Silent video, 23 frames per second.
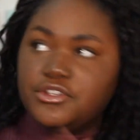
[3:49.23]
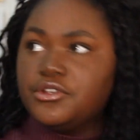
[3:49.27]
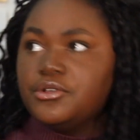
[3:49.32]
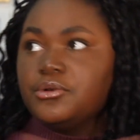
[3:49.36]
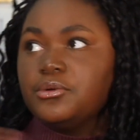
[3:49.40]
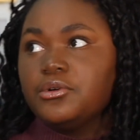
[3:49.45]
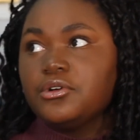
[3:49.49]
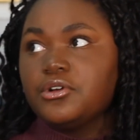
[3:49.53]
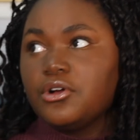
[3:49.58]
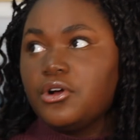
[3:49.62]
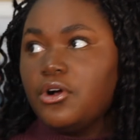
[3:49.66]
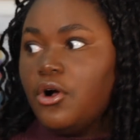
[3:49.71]

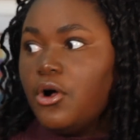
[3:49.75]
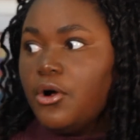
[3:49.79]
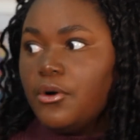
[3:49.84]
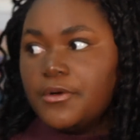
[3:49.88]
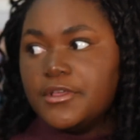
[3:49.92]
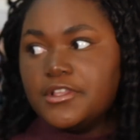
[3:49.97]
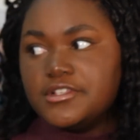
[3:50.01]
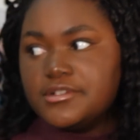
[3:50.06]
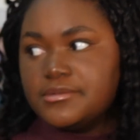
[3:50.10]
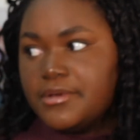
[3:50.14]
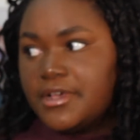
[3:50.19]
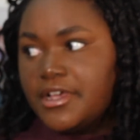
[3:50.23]
are
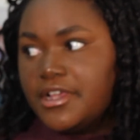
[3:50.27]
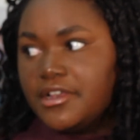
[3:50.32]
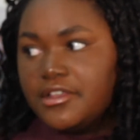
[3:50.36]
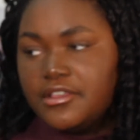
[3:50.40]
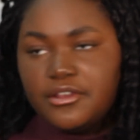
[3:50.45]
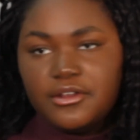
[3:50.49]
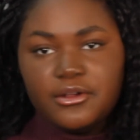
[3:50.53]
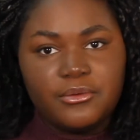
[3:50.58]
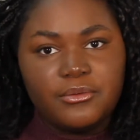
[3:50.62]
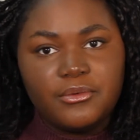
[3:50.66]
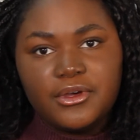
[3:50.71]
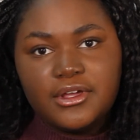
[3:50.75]
always bad.
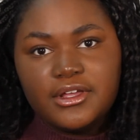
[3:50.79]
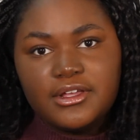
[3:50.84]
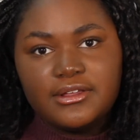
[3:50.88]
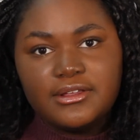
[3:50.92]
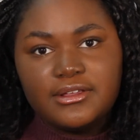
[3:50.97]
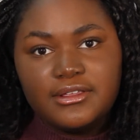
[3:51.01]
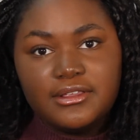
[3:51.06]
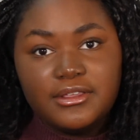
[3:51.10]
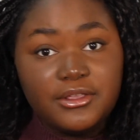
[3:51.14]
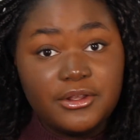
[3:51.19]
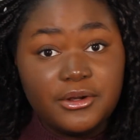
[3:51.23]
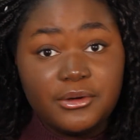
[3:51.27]
You don't
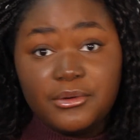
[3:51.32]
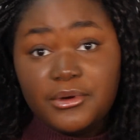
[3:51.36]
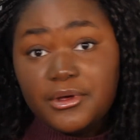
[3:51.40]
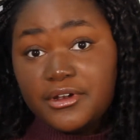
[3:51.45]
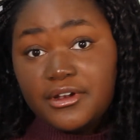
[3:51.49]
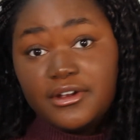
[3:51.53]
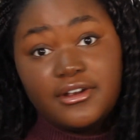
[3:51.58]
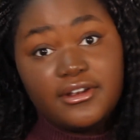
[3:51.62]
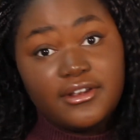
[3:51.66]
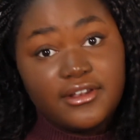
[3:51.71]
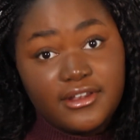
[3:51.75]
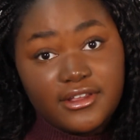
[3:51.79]
want
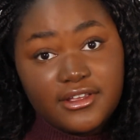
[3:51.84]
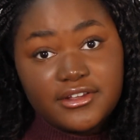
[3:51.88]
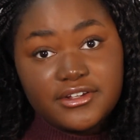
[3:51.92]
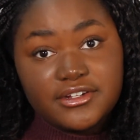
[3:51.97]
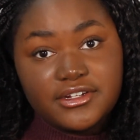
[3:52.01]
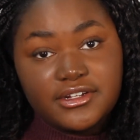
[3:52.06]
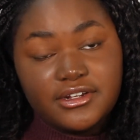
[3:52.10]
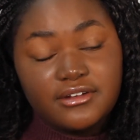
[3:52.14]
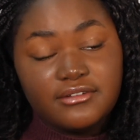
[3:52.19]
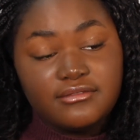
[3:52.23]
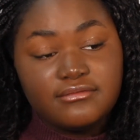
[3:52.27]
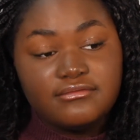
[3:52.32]
an
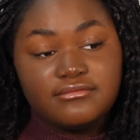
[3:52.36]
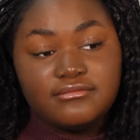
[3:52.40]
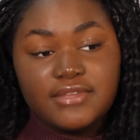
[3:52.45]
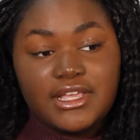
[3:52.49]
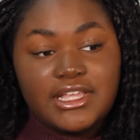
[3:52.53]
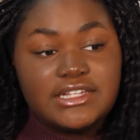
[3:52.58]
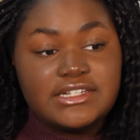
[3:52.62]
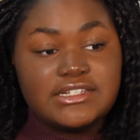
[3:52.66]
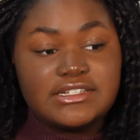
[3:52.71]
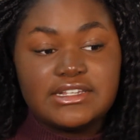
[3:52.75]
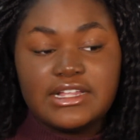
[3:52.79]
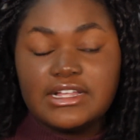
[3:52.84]
addiction.
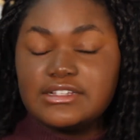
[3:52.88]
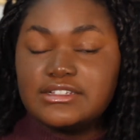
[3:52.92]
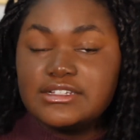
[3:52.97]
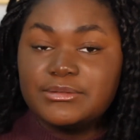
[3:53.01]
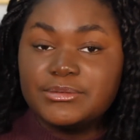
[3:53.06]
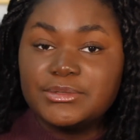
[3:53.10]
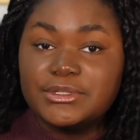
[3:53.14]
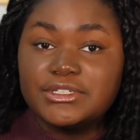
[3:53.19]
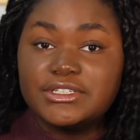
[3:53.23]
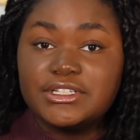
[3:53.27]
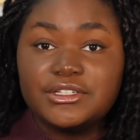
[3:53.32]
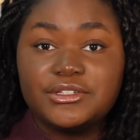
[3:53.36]
It's not
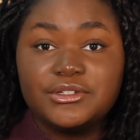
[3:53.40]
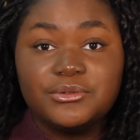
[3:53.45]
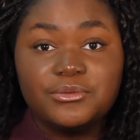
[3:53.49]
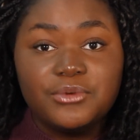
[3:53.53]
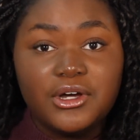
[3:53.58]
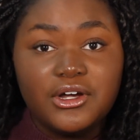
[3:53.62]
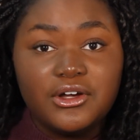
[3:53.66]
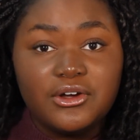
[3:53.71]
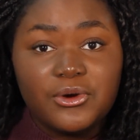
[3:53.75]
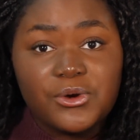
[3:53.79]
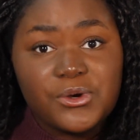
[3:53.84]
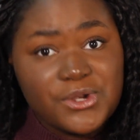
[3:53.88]
something that you
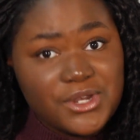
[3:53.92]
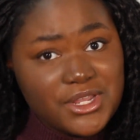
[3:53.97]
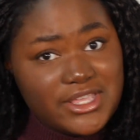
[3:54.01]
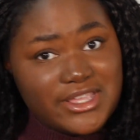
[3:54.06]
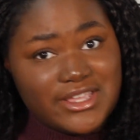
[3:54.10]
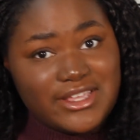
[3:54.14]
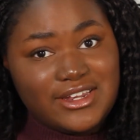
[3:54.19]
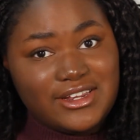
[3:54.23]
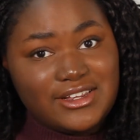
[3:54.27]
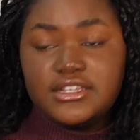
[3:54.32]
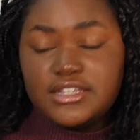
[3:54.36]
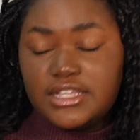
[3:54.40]
want or
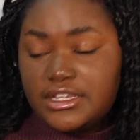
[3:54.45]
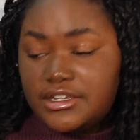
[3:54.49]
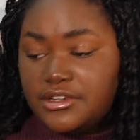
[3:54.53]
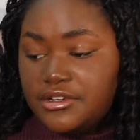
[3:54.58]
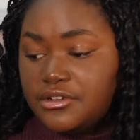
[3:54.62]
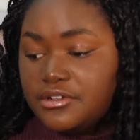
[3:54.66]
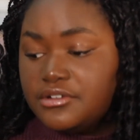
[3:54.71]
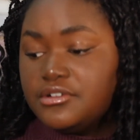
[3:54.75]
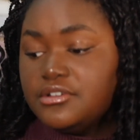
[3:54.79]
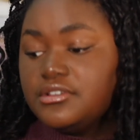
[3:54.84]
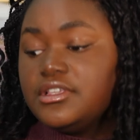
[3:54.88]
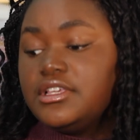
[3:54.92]
need.
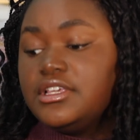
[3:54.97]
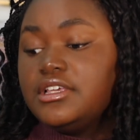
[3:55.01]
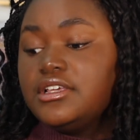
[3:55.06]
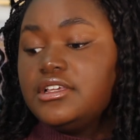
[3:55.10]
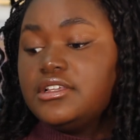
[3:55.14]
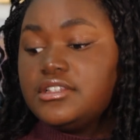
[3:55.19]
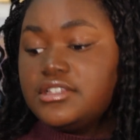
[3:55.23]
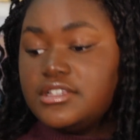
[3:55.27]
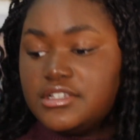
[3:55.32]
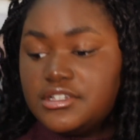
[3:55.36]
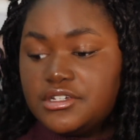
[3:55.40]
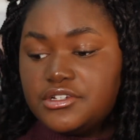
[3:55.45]
Technically,
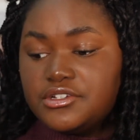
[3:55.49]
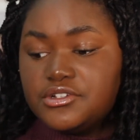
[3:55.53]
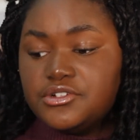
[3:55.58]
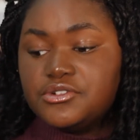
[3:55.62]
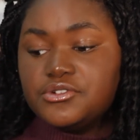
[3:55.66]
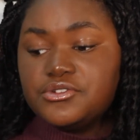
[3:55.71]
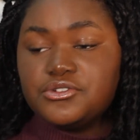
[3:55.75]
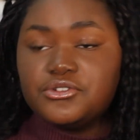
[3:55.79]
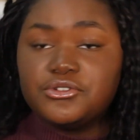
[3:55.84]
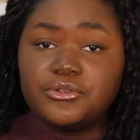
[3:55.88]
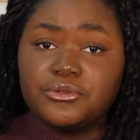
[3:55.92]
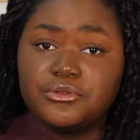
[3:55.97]

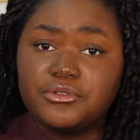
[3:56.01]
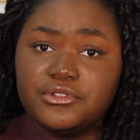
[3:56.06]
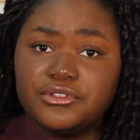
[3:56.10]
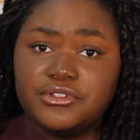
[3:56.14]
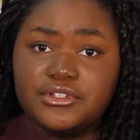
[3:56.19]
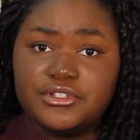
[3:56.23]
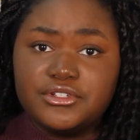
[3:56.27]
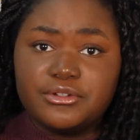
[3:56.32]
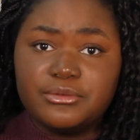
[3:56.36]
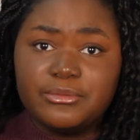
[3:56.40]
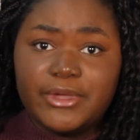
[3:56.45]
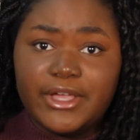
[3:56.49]
teenagers know that
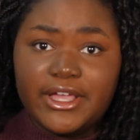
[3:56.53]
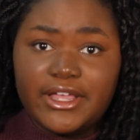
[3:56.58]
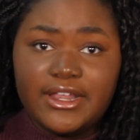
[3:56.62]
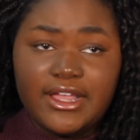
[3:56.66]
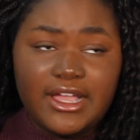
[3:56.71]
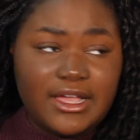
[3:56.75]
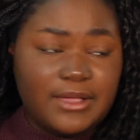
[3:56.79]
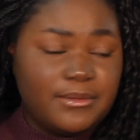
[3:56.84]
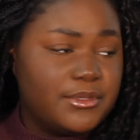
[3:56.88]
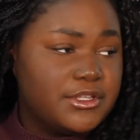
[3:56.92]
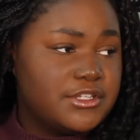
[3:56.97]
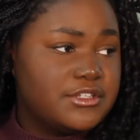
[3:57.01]
these are bad
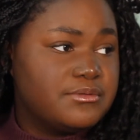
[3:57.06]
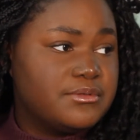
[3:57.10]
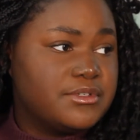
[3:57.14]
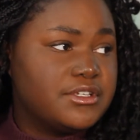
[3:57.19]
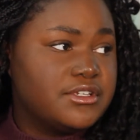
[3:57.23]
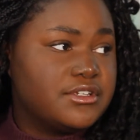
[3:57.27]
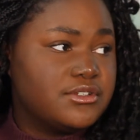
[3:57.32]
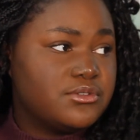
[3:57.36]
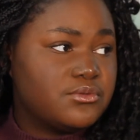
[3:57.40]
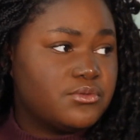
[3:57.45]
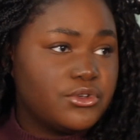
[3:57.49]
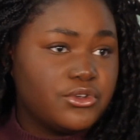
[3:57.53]
habits
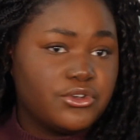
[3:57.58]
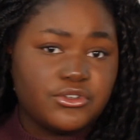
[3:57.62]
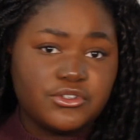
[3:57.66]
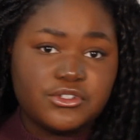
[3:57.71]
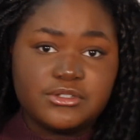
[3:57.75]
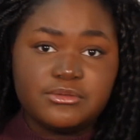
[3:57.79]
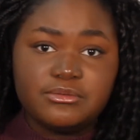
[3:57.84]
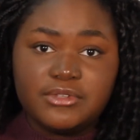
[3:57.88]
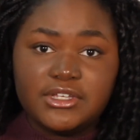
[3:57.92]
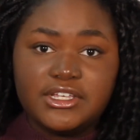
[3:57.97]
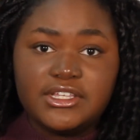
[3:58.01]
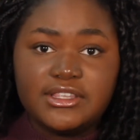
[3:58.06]
because we are
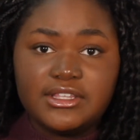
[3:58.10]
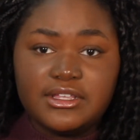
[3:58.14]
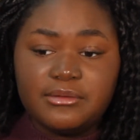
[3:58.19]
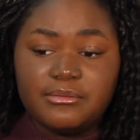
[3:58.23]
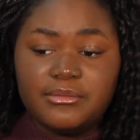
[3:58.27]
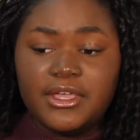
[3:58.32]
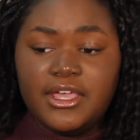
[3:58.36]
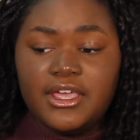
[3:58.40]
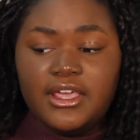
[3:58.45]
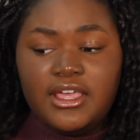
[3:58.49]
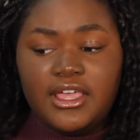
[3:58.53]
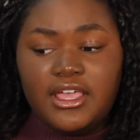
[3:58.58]
explaining
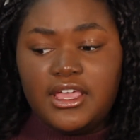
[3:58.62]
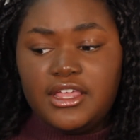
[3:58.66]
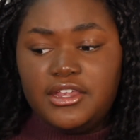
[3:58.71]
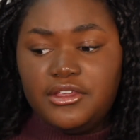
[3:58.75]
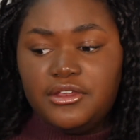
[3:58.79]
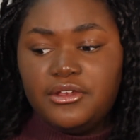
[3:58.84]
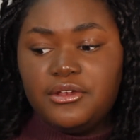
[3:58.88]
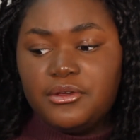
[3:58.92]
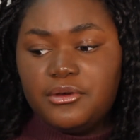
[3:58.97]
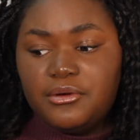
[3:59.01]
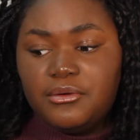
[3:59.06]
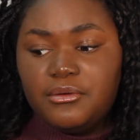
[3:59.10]
them, and
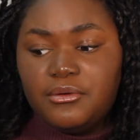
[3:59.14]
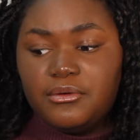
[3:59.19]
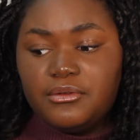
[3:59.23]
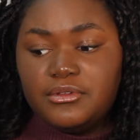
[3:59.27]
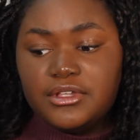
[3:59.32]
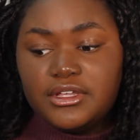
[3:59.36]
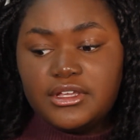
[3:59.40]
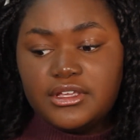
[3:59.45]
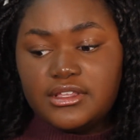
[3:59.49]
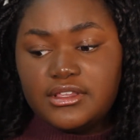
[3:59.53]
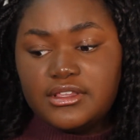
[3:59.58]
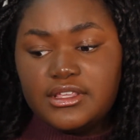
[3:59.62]

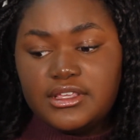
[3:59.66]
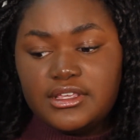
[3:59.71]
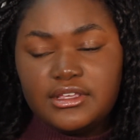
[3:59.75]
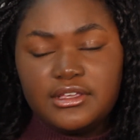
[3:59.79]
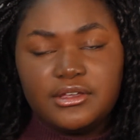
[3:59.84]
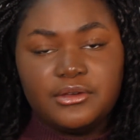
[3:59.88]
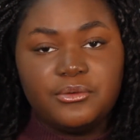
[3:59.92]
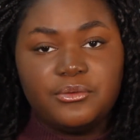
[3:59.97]
luckily